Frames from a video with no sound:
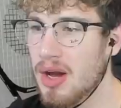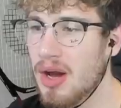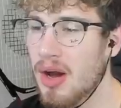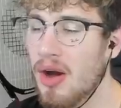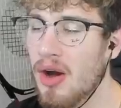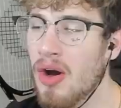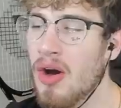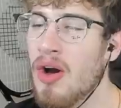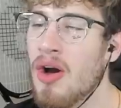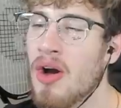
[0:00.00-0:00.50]

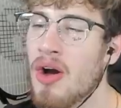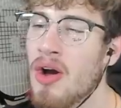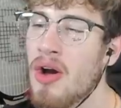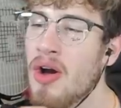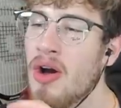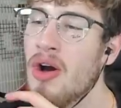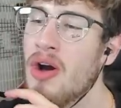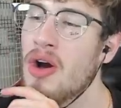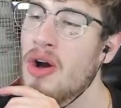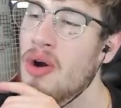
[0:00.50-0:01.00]

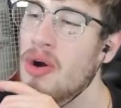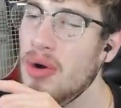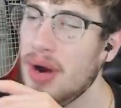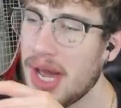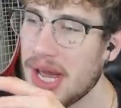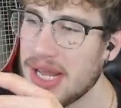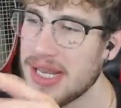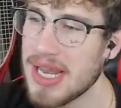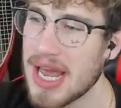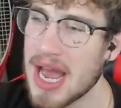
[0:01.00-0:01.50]
Oh. oh
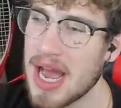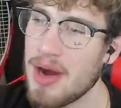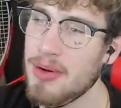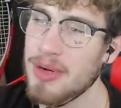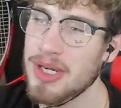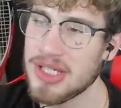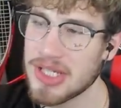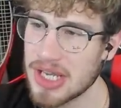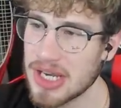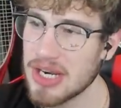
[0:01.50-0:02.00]
and now oh.
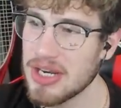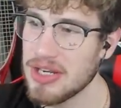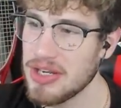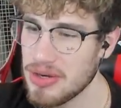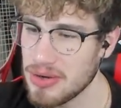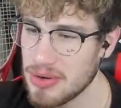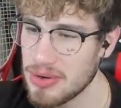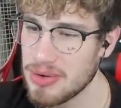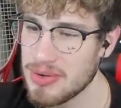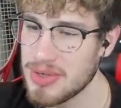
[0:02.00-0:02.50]
he's gonna
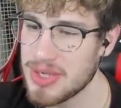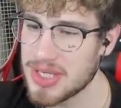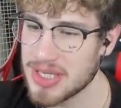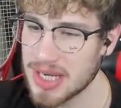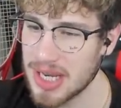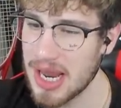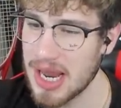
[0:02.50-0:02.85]
oh. use